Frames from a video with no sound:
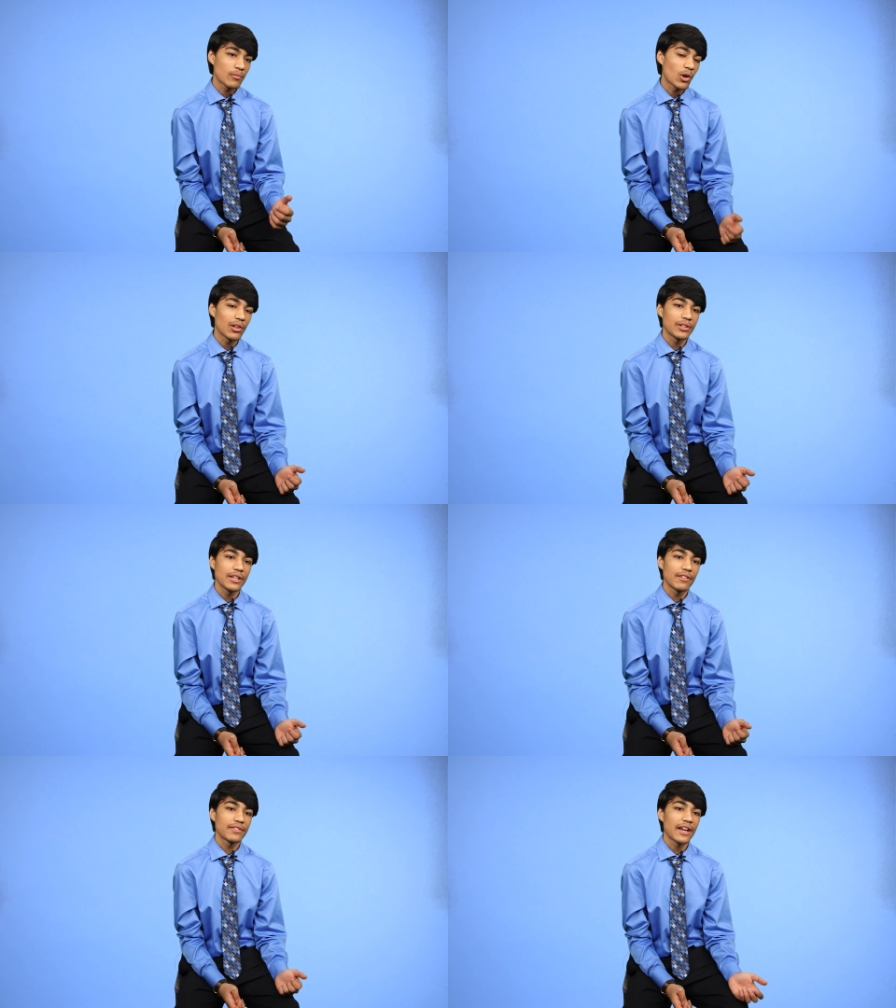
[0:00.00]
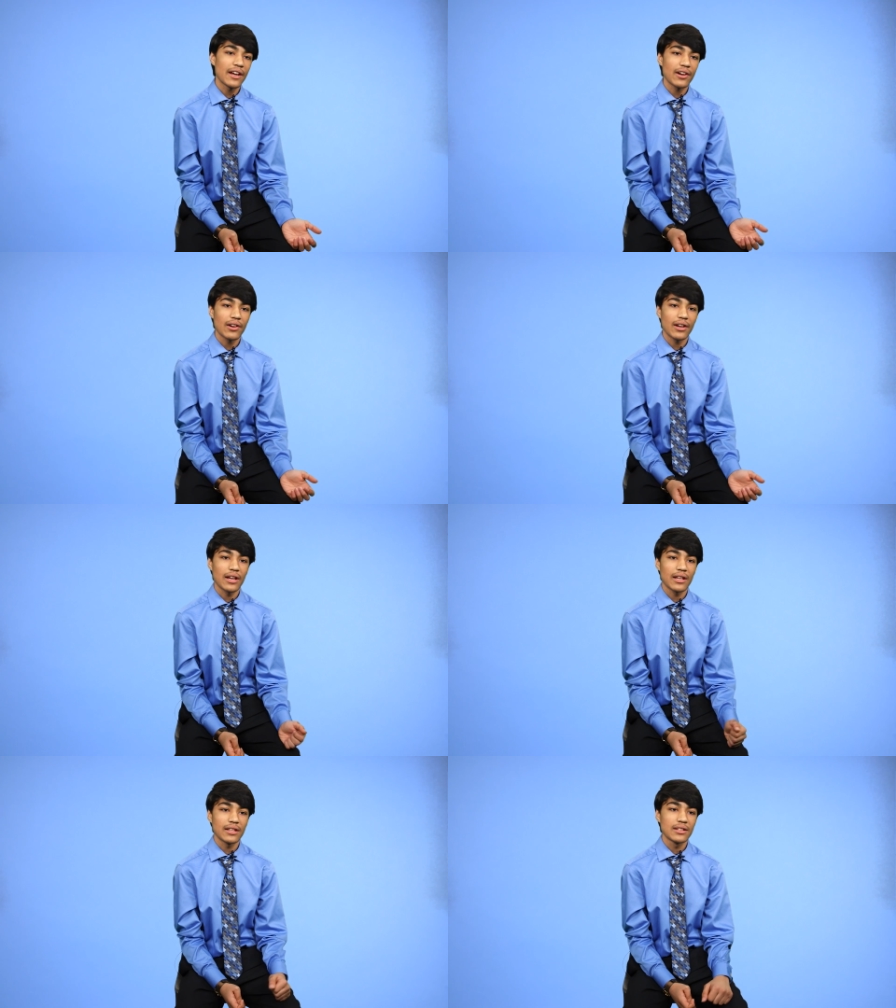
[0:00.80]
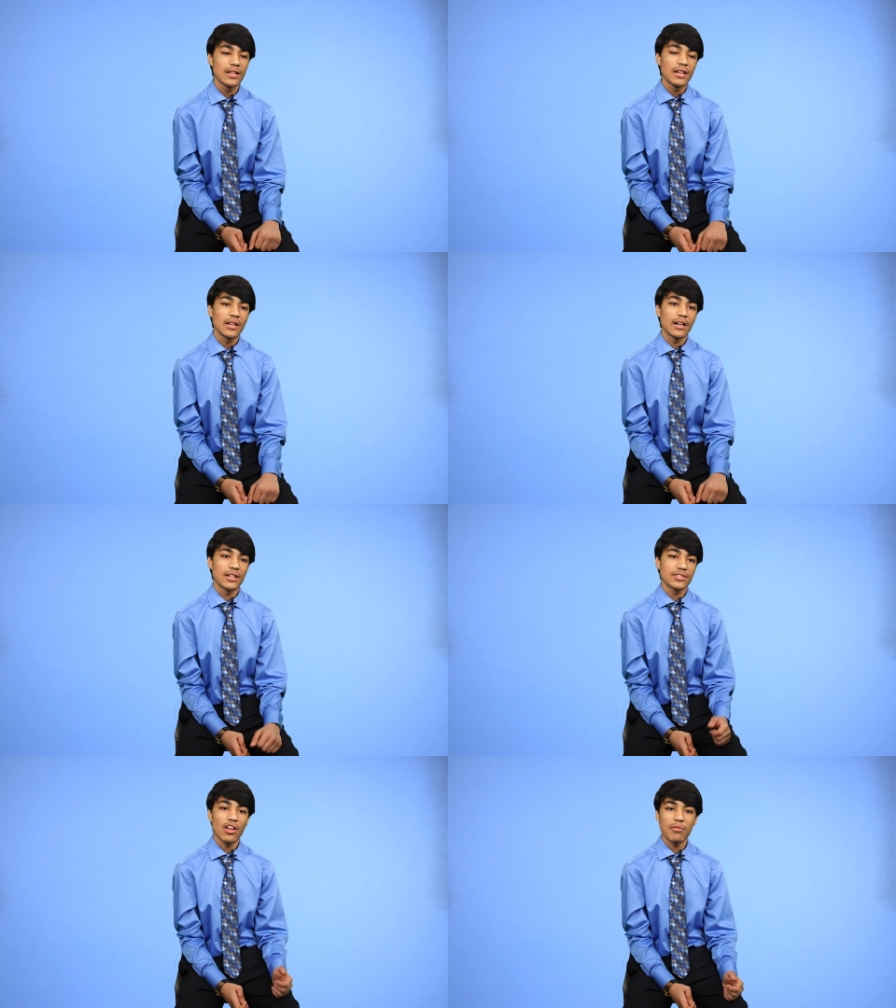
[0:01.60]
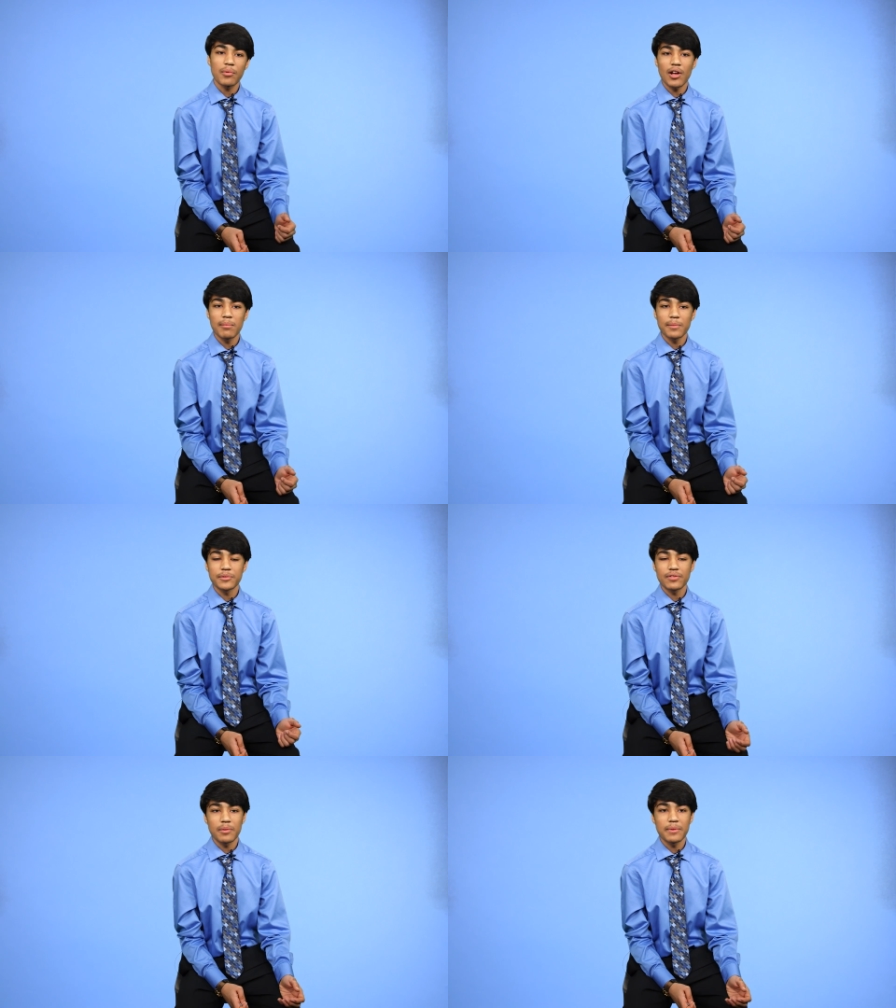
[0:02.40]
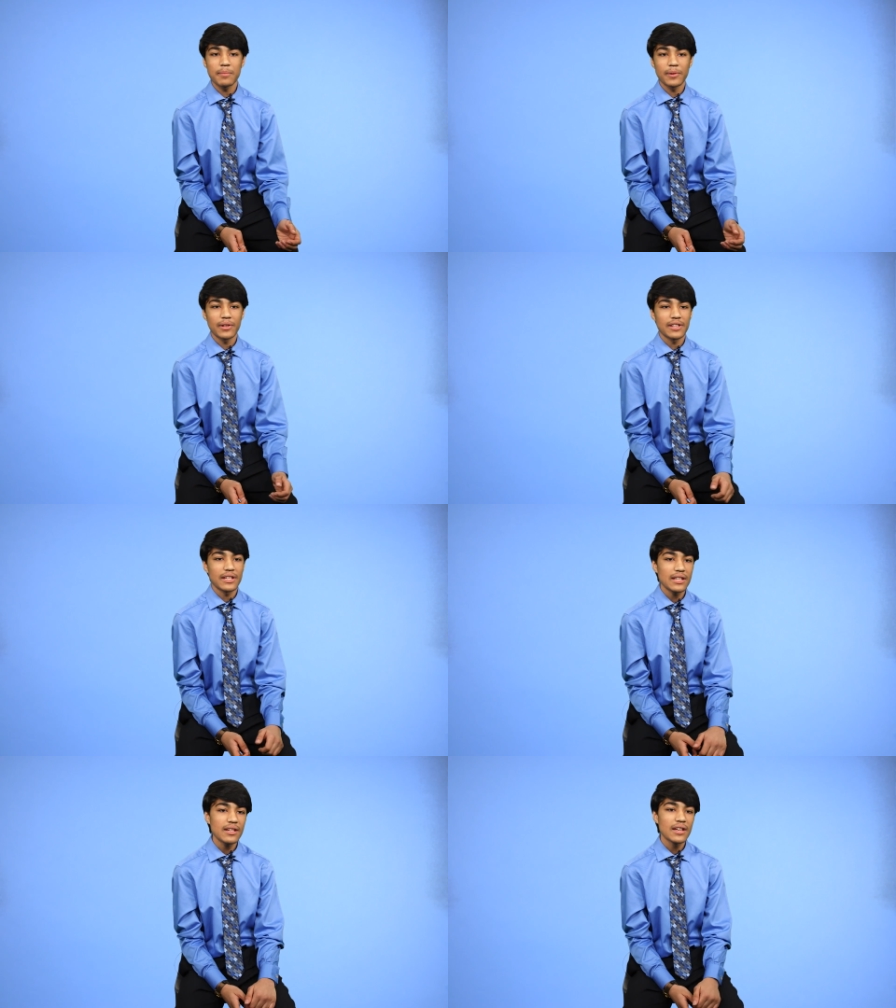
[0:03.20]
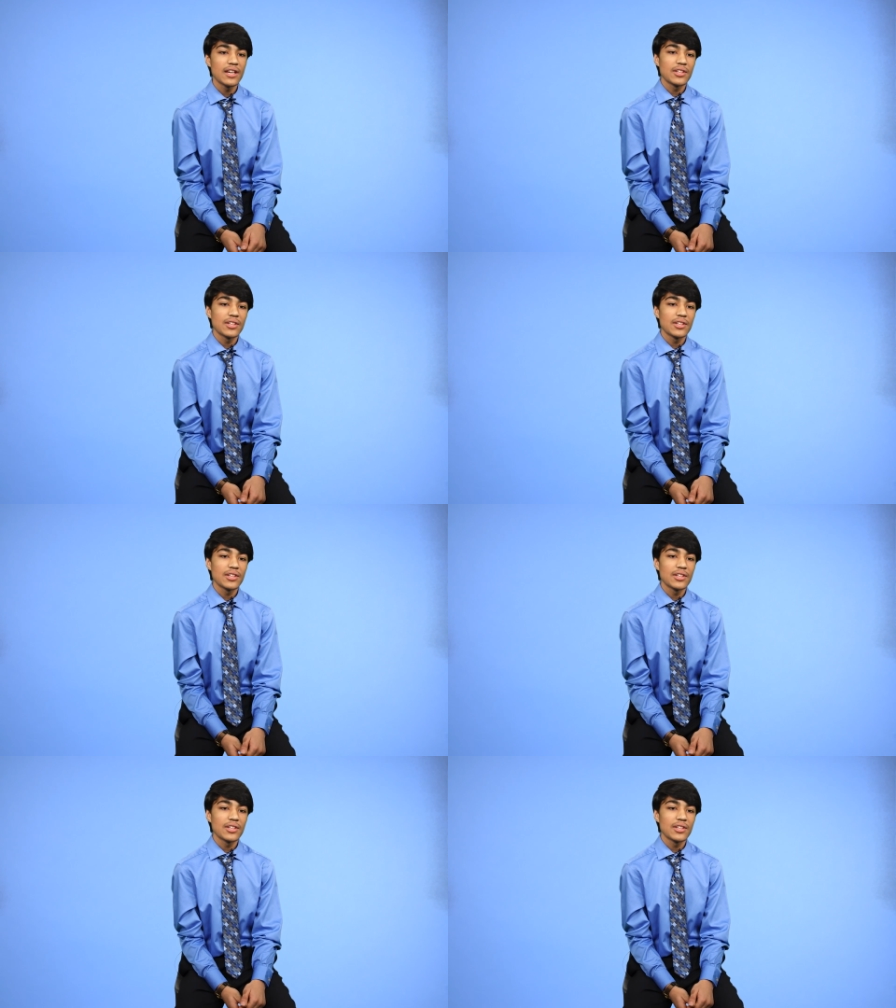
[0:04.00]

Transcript: quality of care and uh, solve problems for people in need.